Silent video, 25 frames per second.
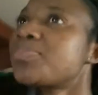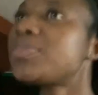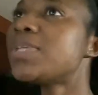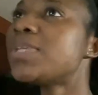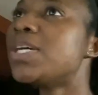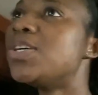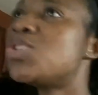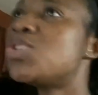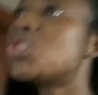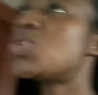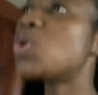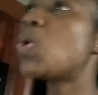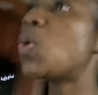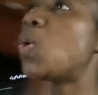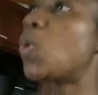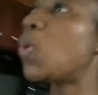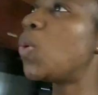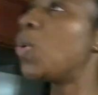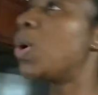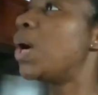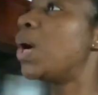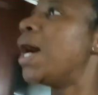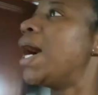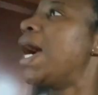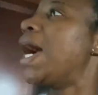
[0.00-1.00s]

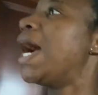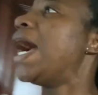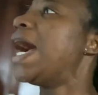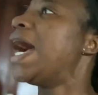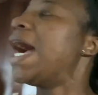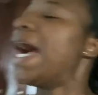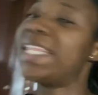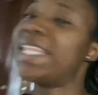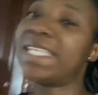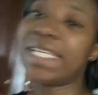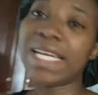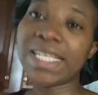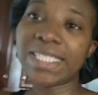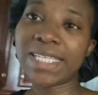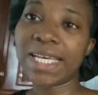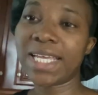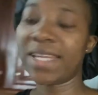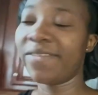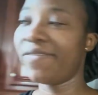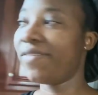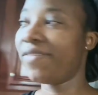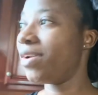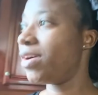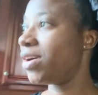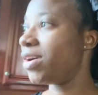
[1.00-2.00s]
So I deleted
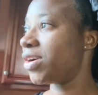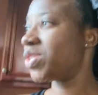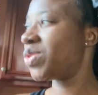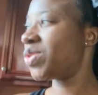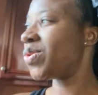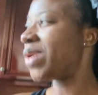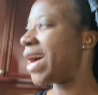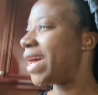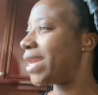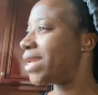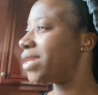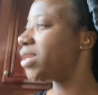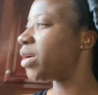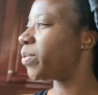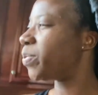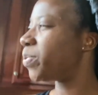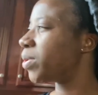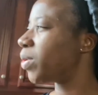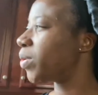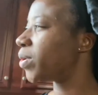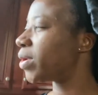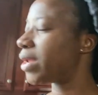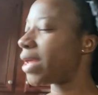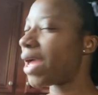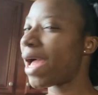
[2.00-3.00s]
the vlog, so I didn't
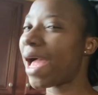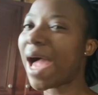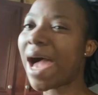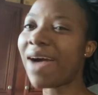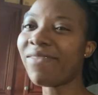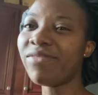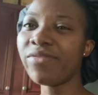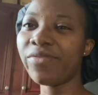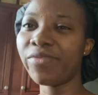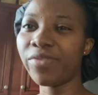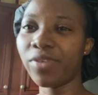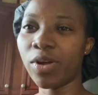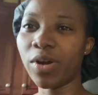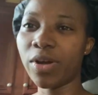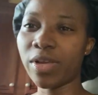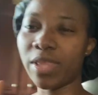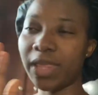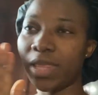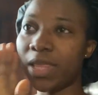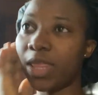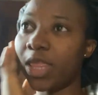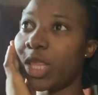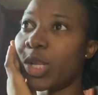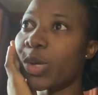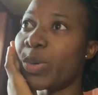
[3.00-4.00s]
upload it. I haven't vlogged
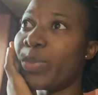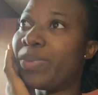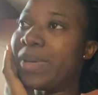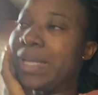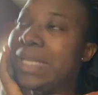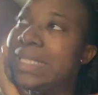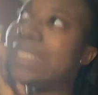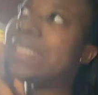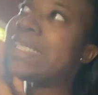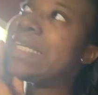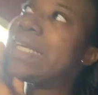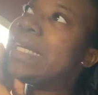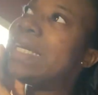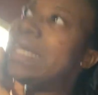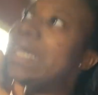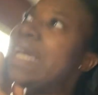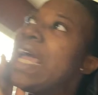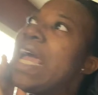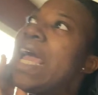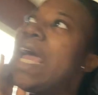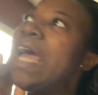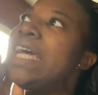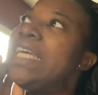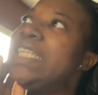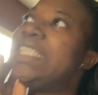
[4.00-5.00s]
in a little bit.
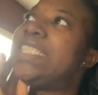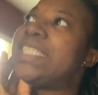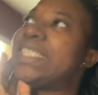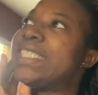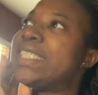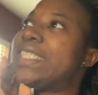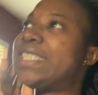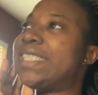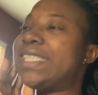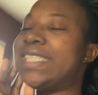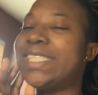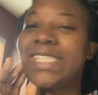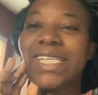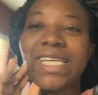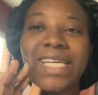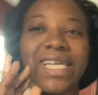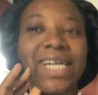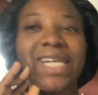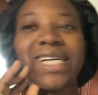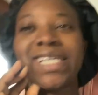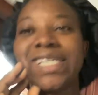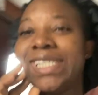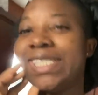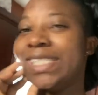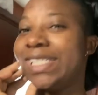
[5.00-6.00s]
Just,
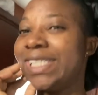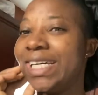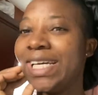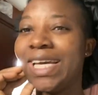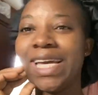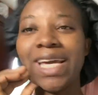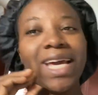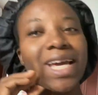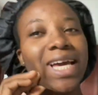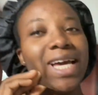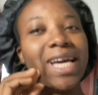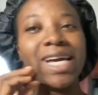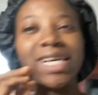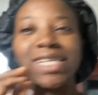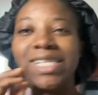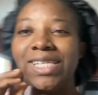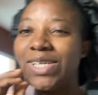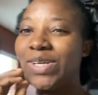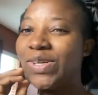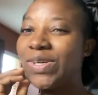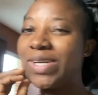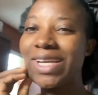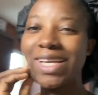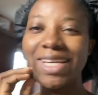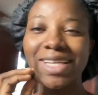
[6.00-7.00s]
you
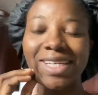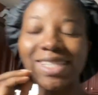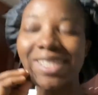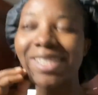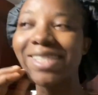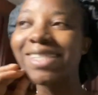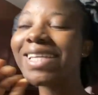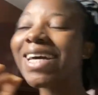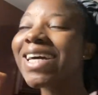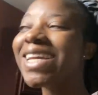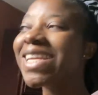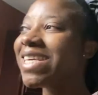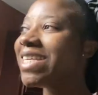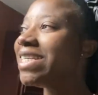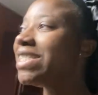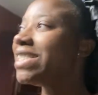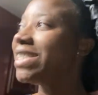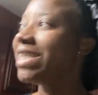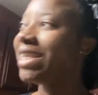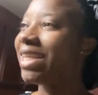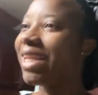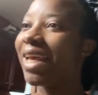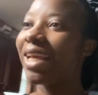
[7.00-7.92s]
know, like, it's not easy.